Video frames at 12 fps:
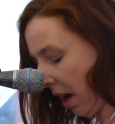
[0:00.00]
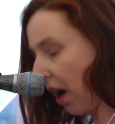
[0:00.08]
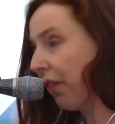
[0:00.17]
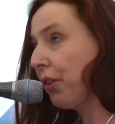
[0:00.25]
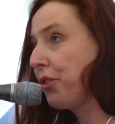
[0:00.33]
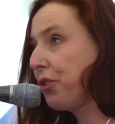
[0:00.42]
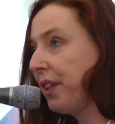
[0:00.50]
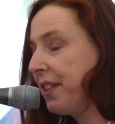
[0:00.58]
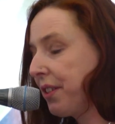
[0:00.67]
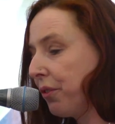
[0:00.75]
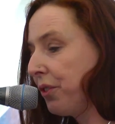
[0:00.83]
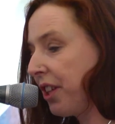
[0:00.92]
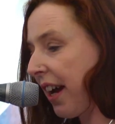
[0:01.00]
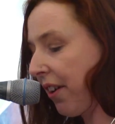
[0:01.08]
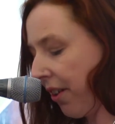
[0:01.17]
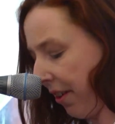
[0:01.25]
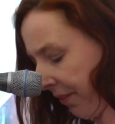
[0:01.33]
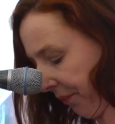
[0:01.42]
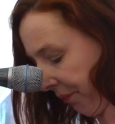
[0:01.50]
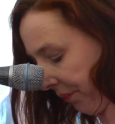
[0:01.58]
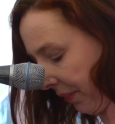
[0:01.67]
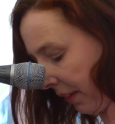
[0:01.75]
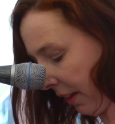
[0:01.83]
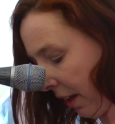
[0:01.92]
on the streets of terror,
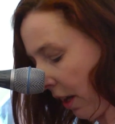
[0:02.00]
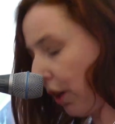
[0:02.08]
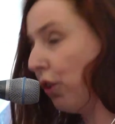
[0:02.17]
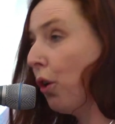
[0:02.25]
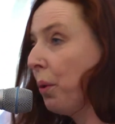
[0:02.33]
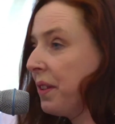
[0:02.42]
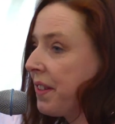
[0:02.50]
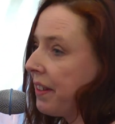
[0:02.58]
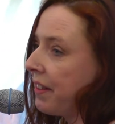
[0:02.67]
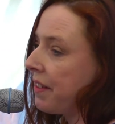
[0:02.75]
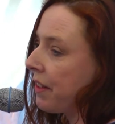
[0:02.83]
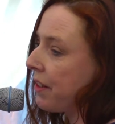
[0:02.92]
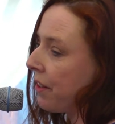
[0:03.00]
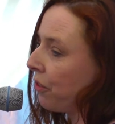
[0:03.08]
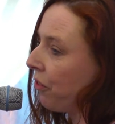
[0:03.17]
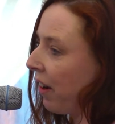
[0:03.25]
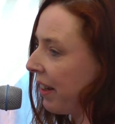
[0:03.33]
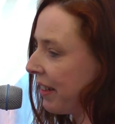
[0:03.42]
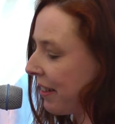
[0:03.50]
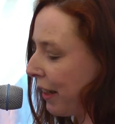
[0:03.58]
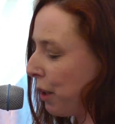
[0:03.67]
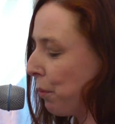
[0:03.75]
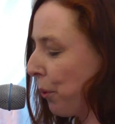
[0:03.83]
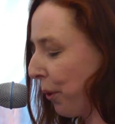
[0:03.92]
no one sees the sunrise
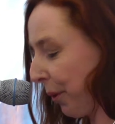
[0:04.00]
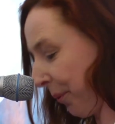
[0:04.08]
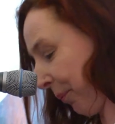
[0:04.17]
anymore.